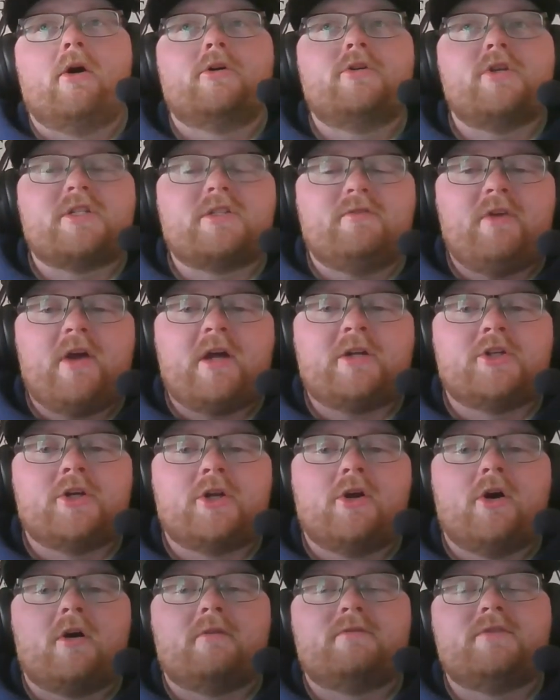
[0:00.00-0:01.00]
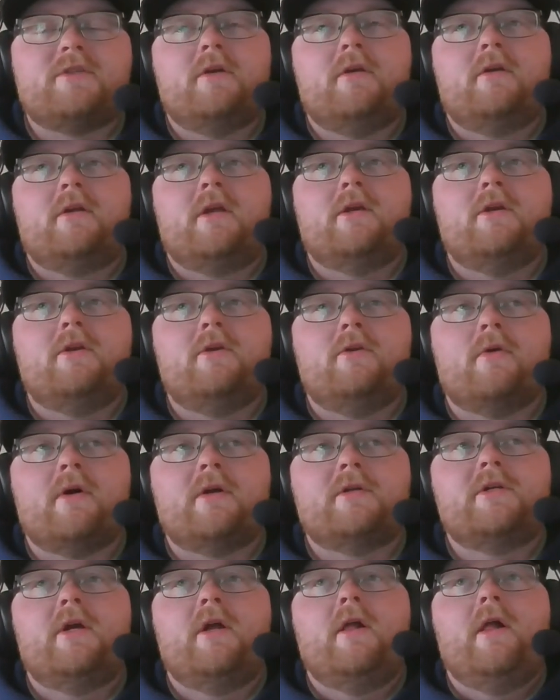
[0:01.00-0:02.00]
Andrei Svechnikov can do
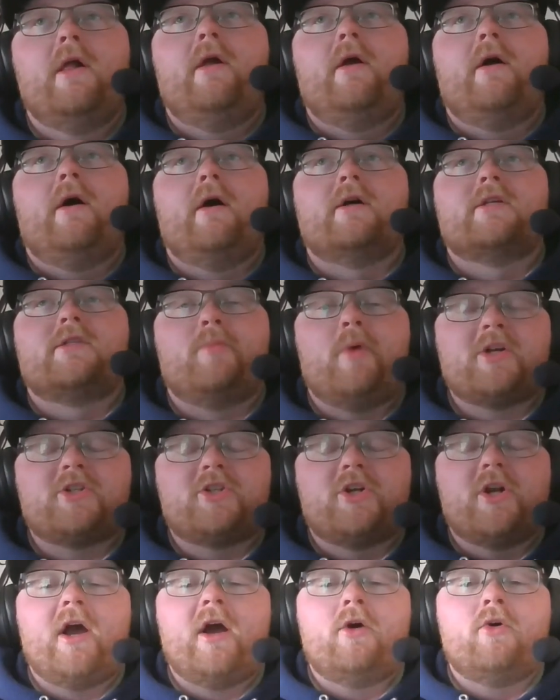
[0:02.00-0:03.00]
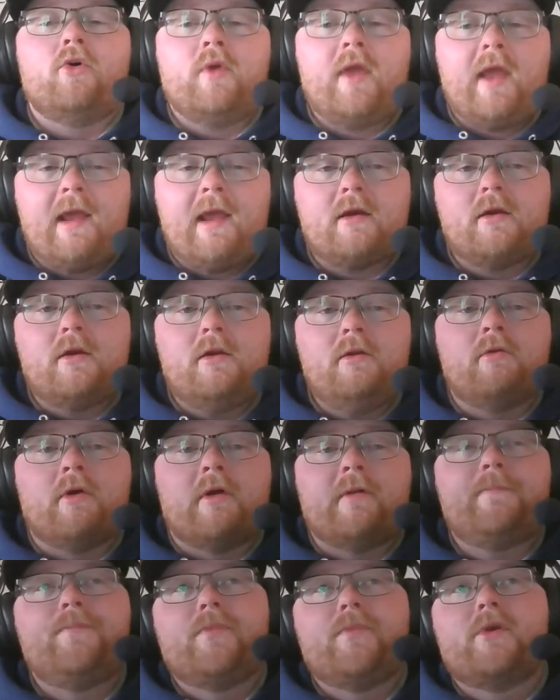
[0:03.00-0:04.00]
it. Sebastian Aho can do
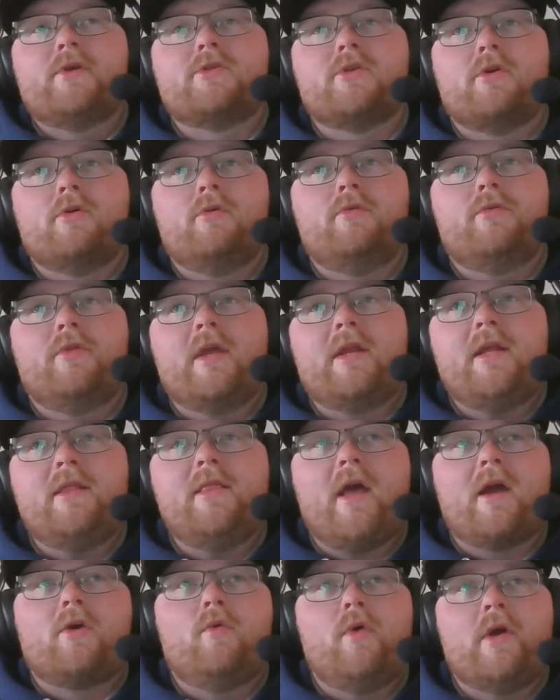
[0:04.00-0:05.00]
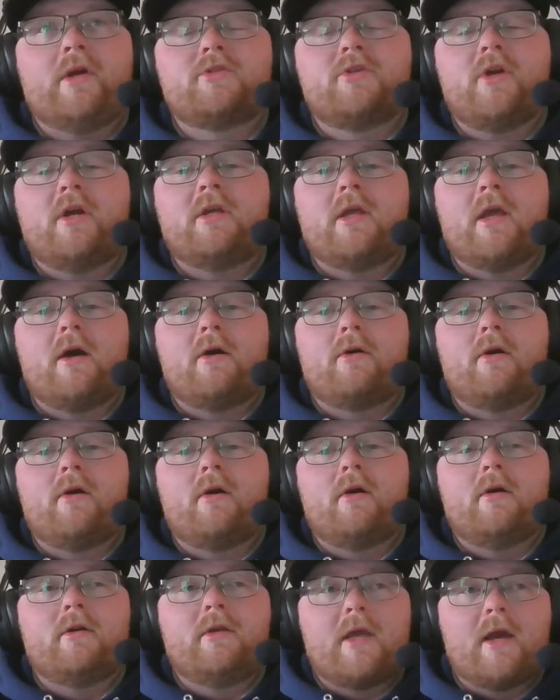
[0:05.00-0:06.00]
it. So they need that quick strike
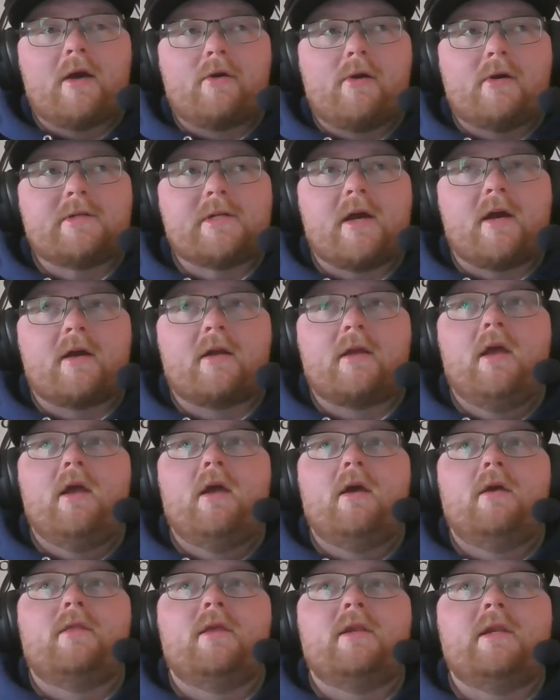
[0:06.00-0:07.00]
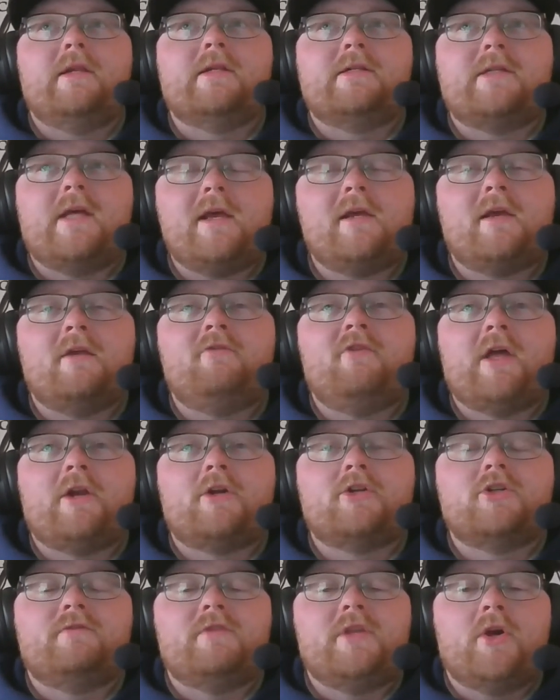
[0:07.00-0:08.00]
counterattack. They need to take
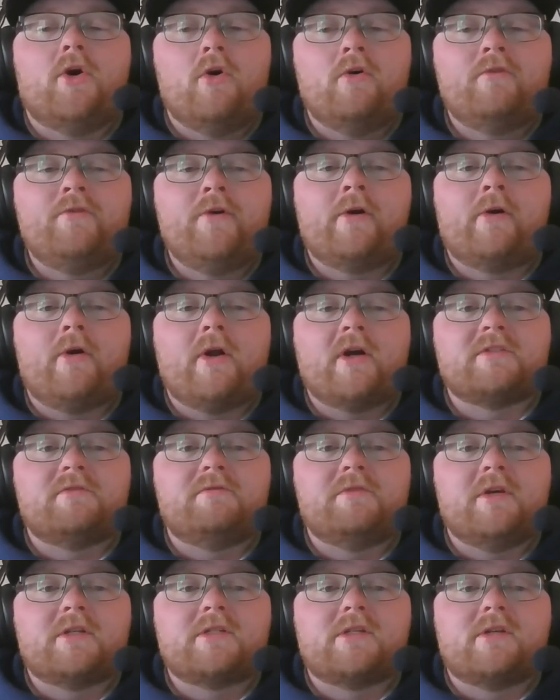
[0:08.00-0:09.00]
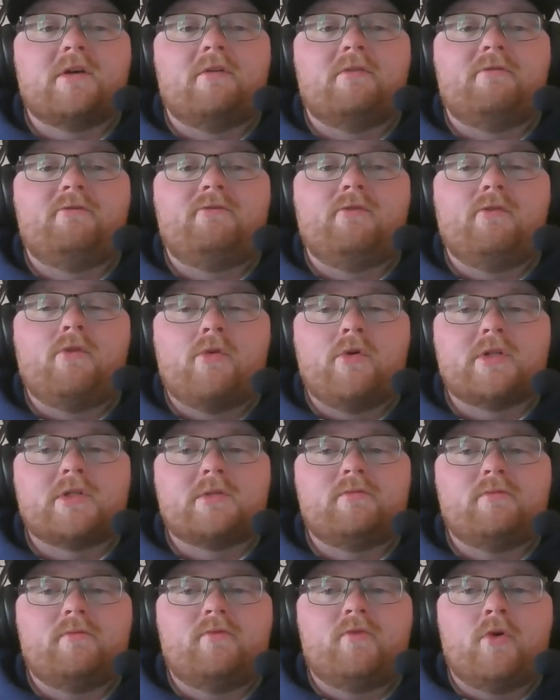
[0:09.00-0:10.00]
advantage of the over aggressiveness of
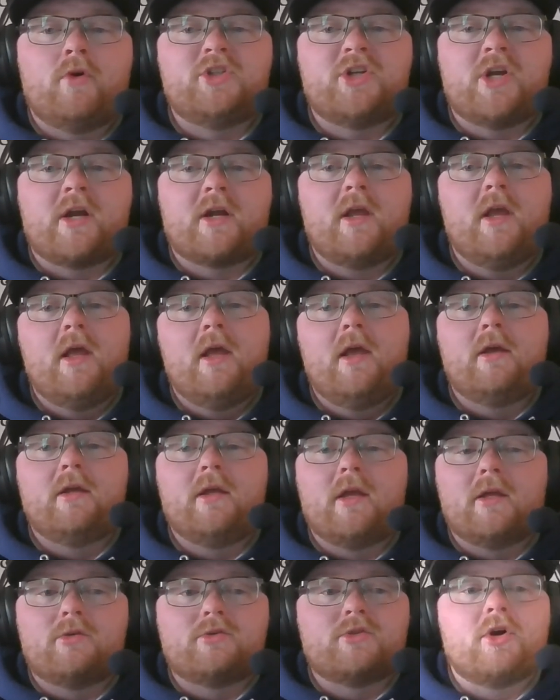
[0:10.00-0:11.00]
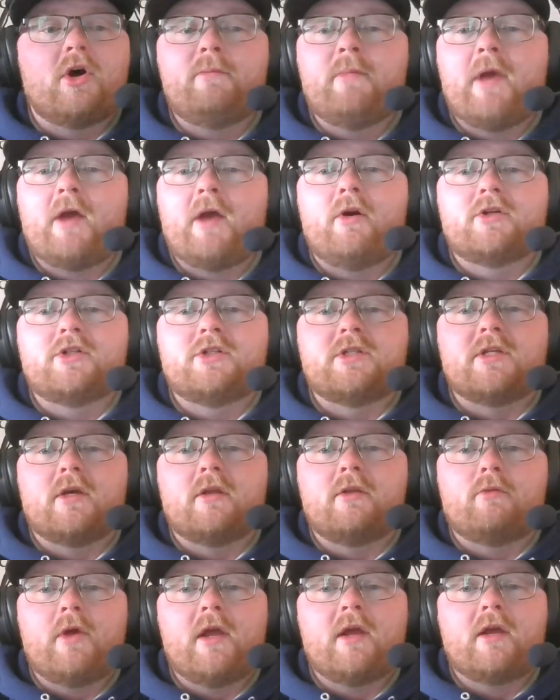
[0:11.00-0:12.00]
Florida's forecheck, get those odd man rushes the
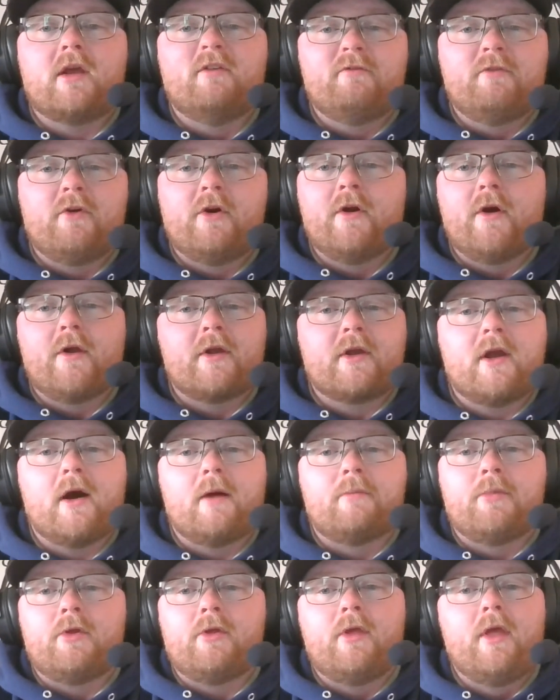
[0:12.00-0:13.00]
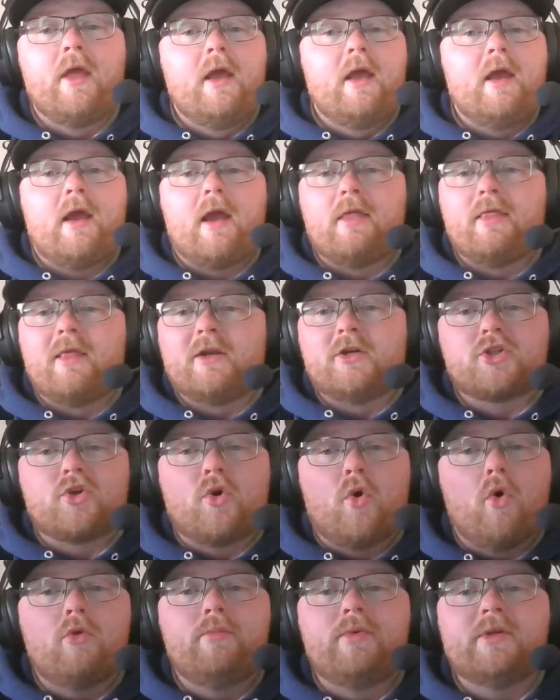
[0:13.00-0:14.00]
other way, convert on a couple, and then just
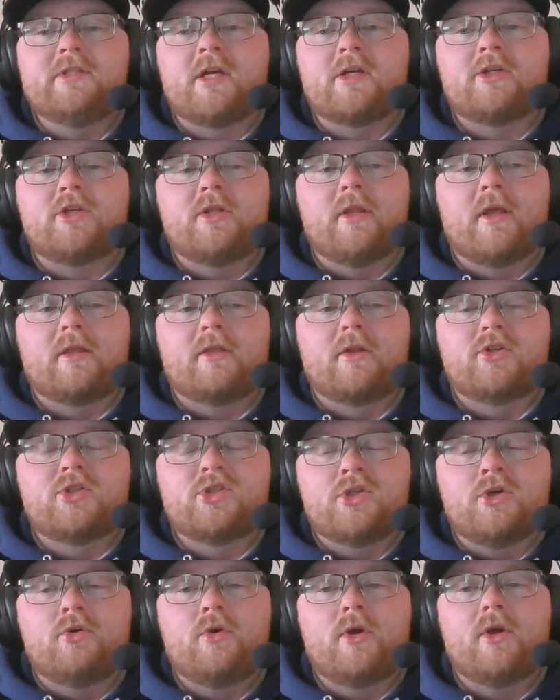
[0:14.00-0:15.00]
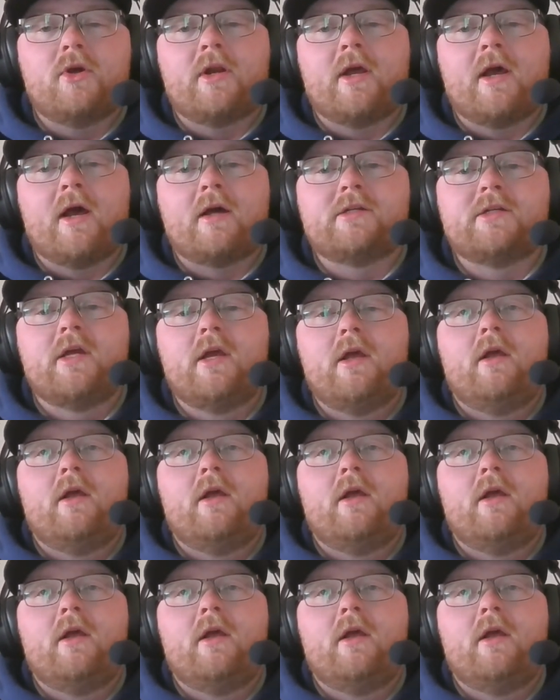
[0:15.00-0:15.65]
hold possession like they're so good at.